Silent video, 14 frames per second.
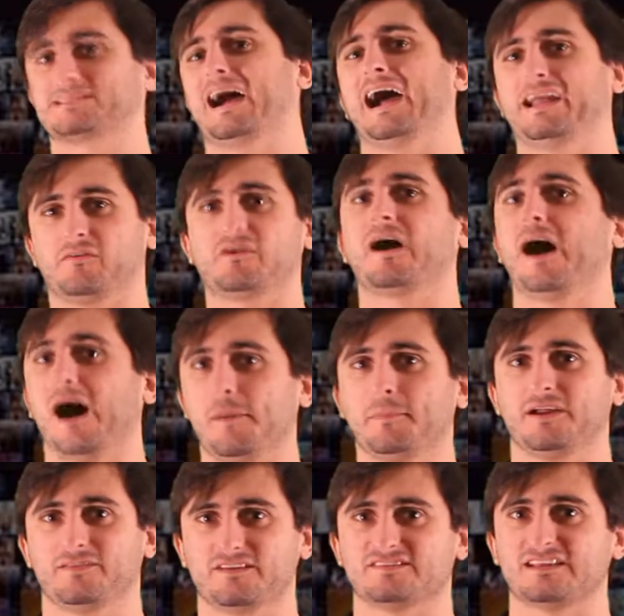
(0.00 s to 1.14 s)
kind of
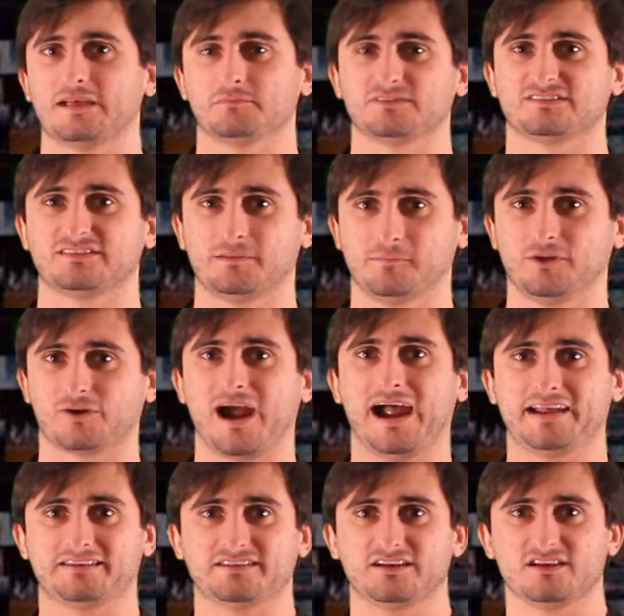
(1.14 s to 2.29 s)
copying the same similar
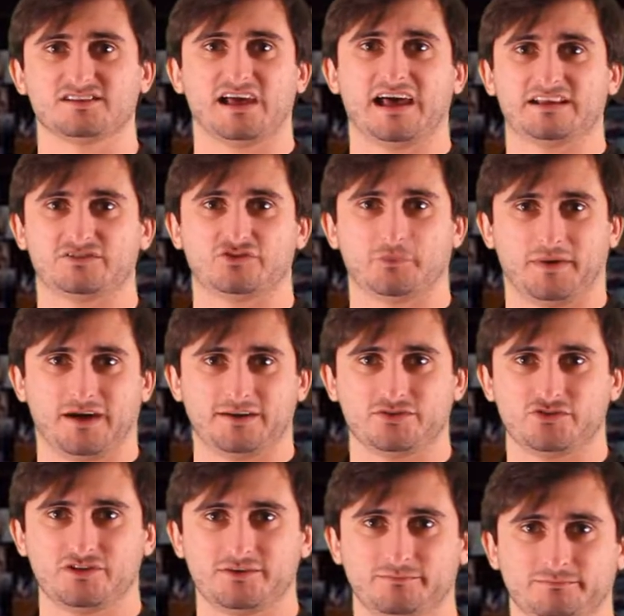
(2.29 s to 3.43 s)
ideas as Jumanji.